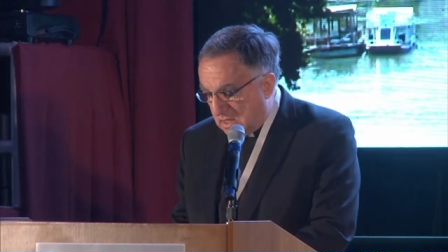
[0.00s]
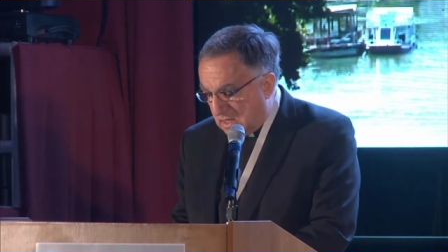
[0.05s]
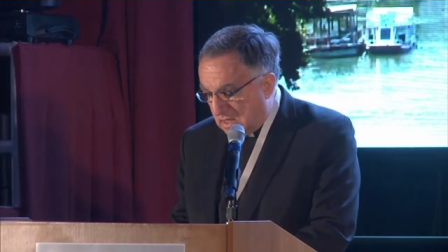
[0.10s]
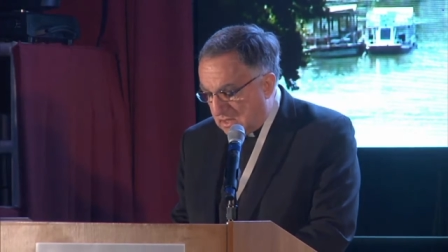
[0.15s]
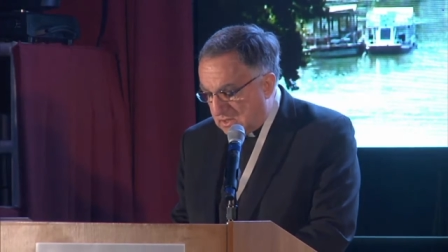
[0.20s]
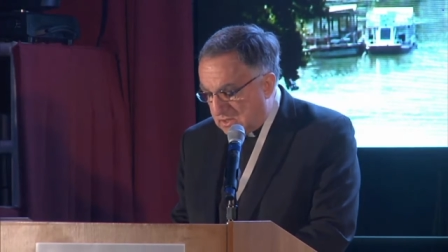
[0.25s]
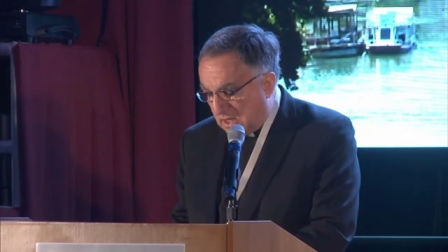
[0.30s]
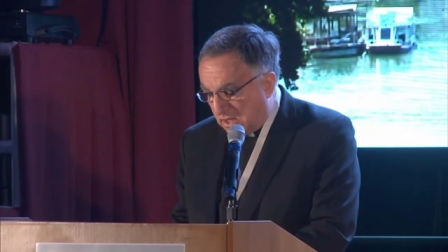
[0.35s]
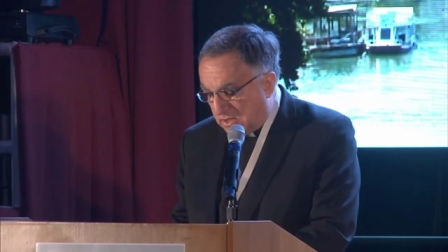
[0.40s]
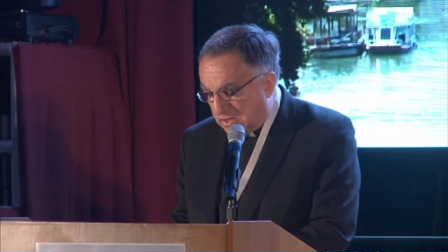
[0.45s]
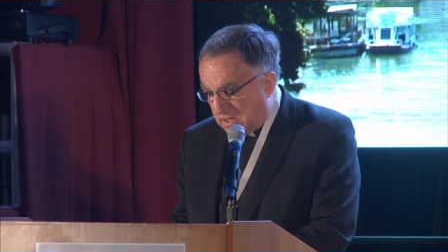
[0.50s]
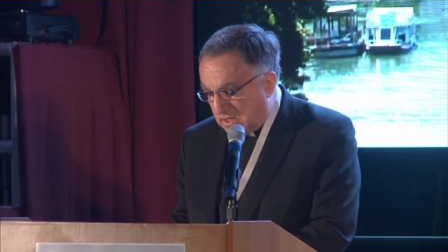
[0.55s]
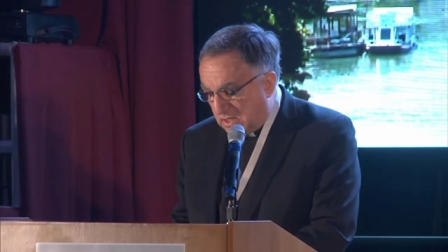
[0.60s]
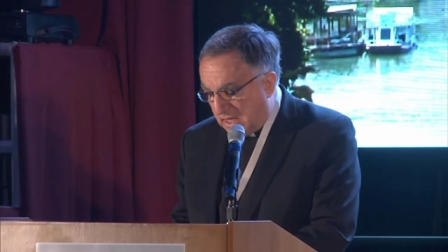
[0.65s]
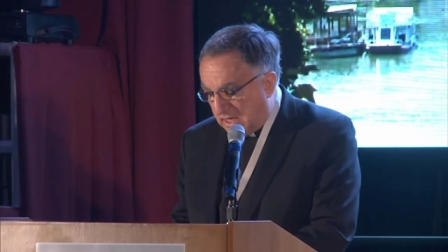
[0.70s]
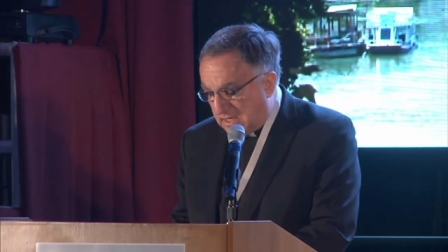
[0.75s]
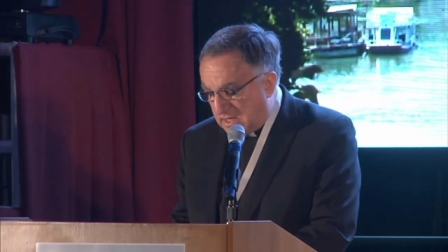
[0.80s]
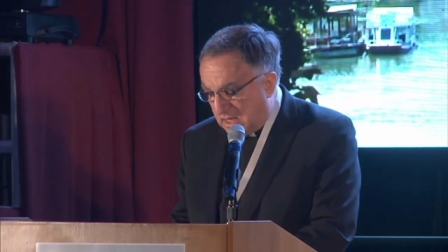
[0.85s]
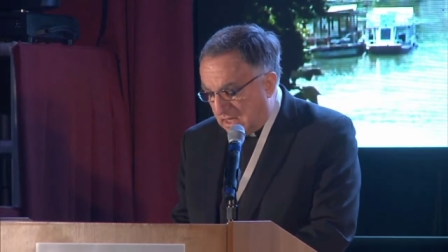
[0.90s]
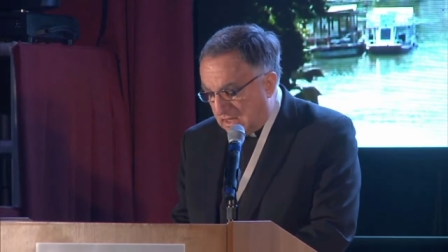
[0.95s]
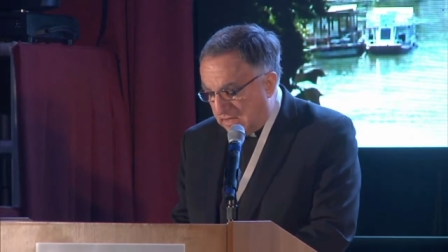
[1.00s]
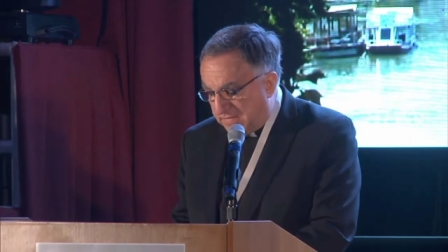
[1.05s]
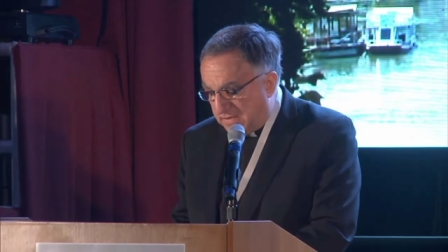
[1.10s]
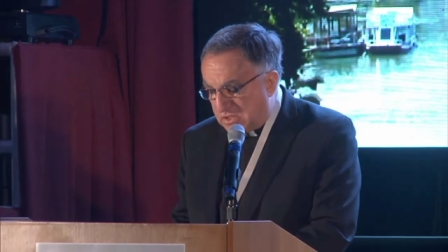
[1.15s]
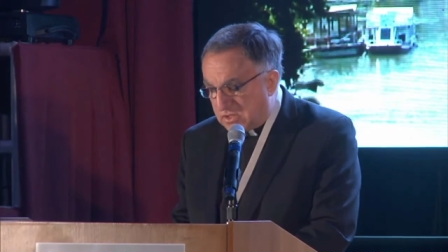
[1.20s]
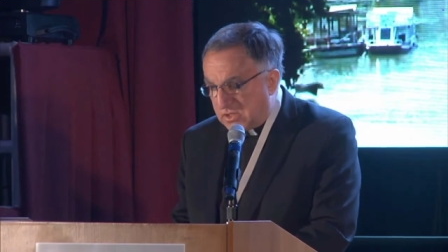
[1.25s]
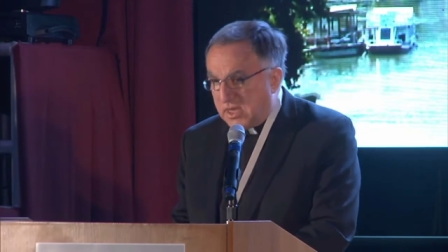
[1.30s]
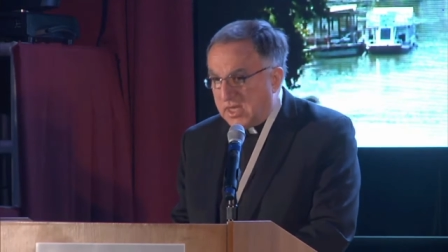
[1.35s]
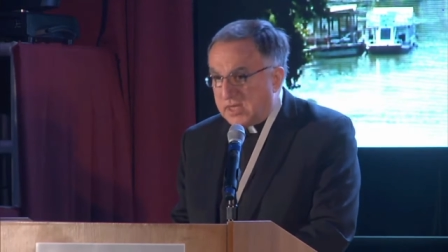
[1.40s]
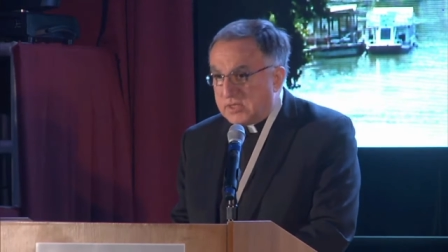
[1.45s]
And Salt and Light
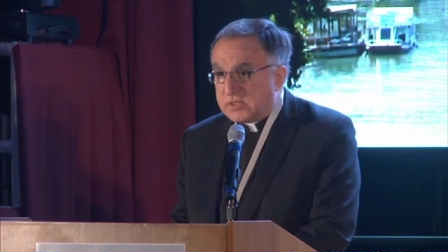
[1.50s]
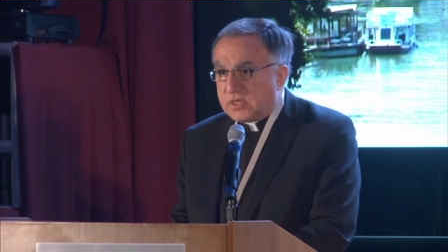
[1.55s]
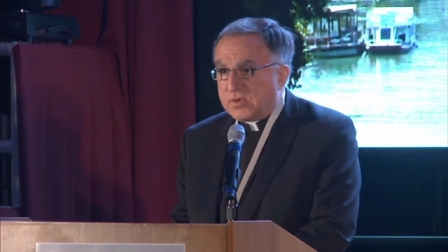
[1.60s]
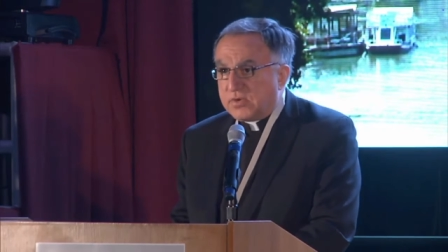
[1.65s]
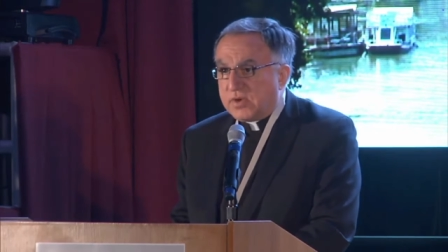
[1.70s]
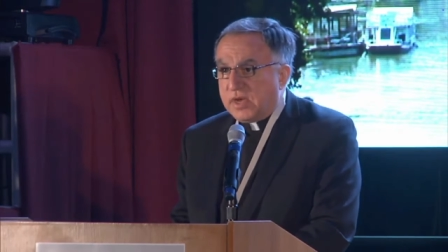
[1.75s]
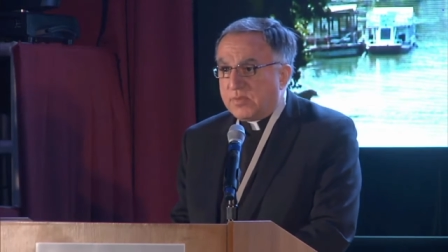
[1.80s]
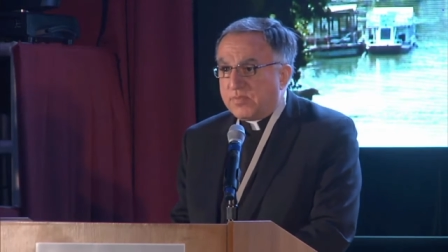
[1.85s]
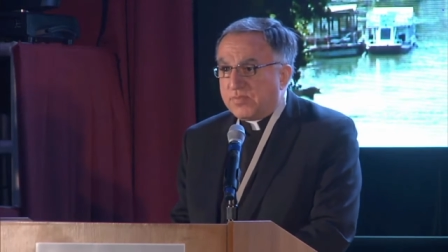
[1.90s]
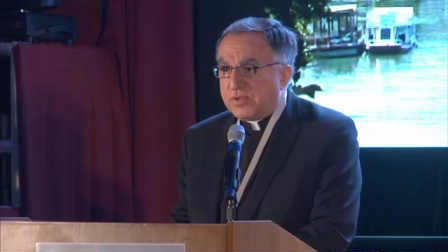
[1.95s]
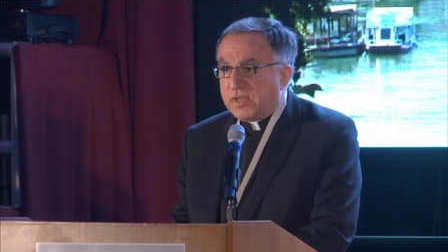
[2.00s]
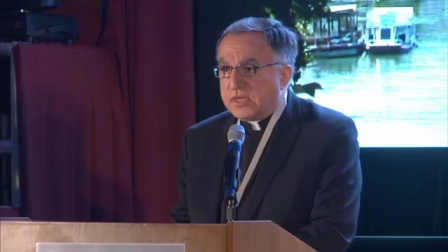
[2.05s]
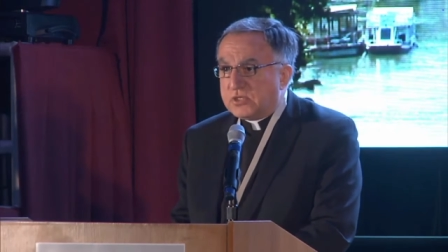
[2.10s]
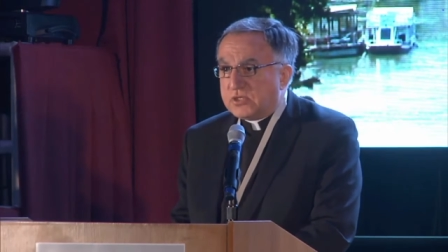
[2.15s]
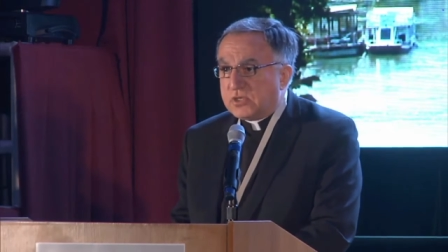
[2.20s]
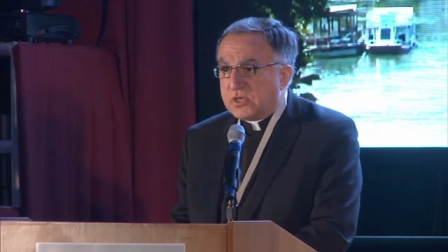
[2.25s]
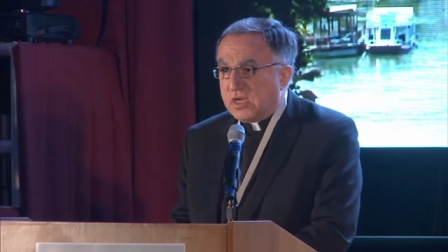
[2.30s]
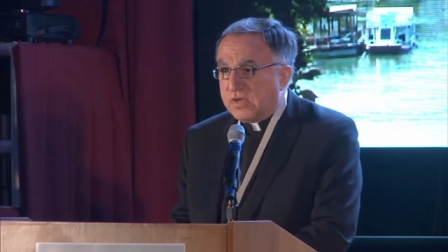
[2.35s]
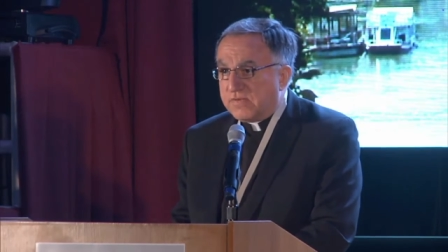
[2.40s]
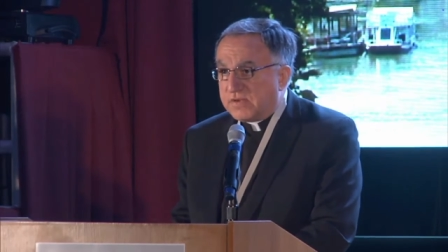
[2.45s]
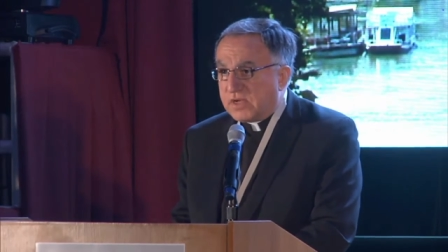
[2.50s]
Television has the great pleasure of